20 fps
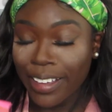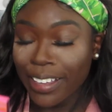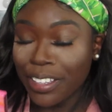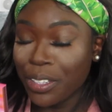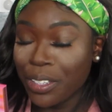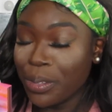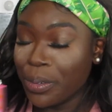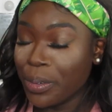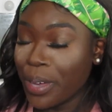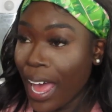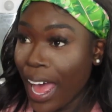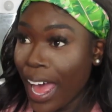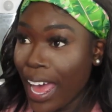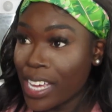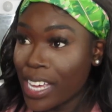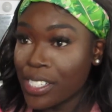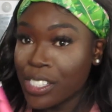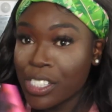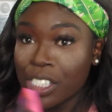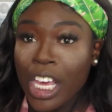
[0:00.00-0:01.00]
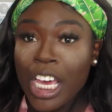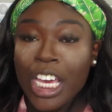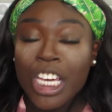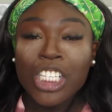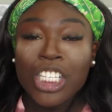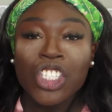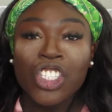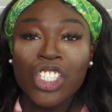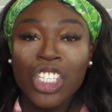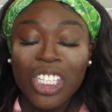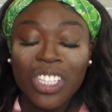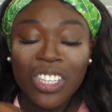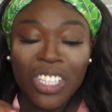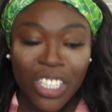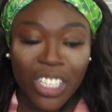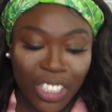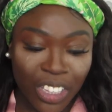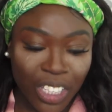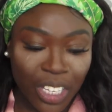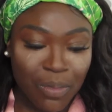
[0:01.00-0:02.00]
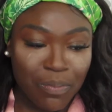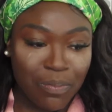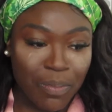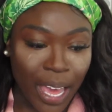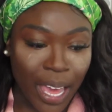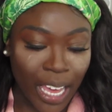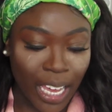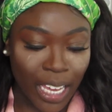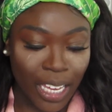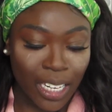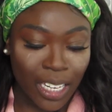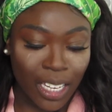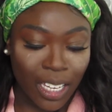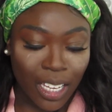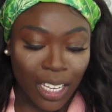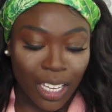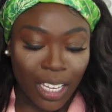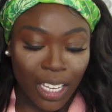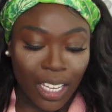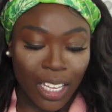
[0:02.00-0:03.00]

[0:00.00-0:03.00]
You guys, she literally made